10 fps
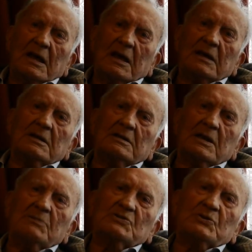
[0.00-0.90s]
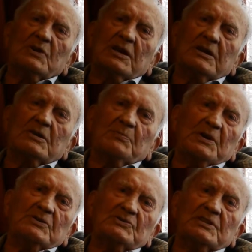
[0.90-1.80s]
And he was own car
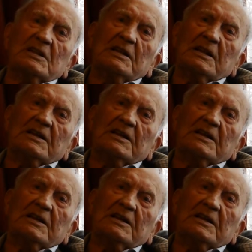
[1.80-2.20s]
repairs in a little